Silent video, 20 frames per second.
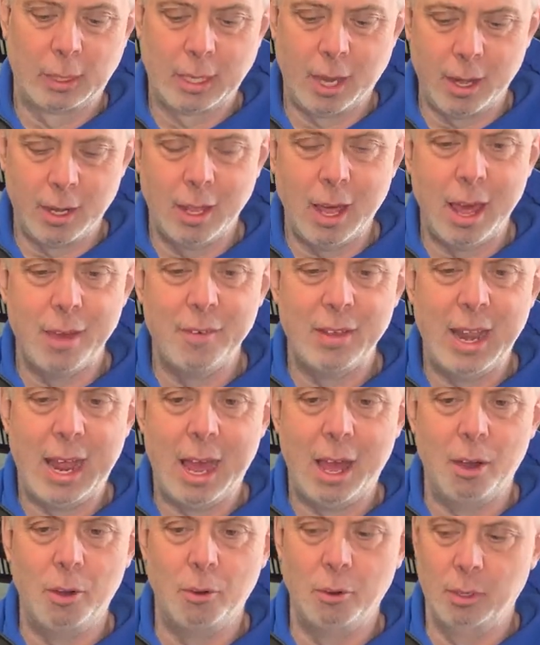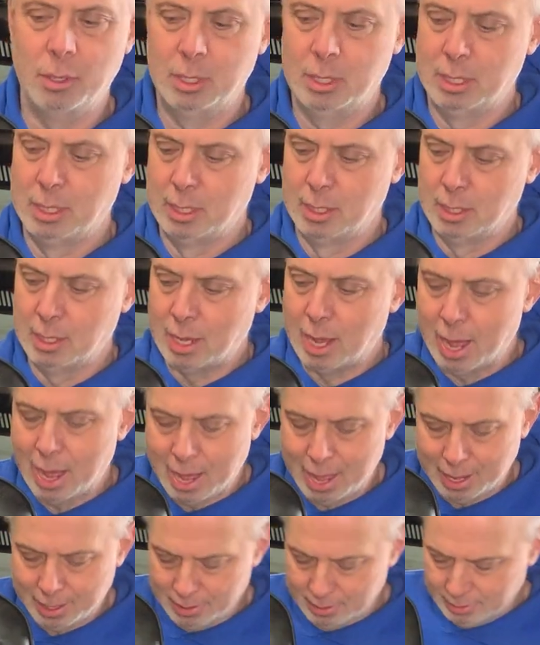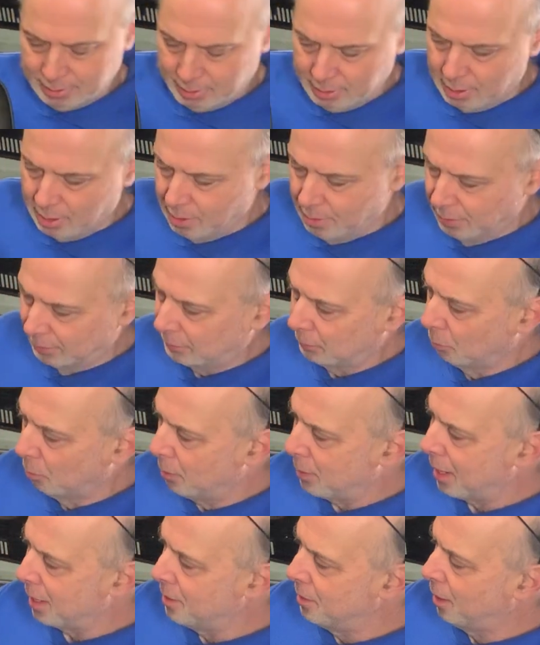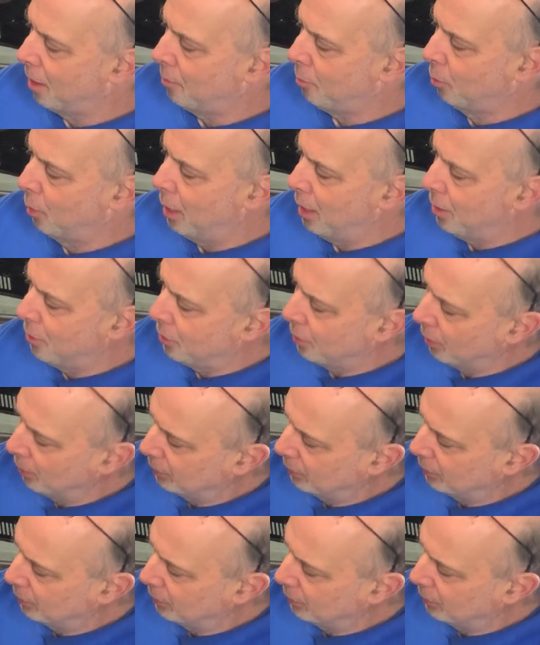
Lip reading: cut a lot of it out. This is what we ended up with.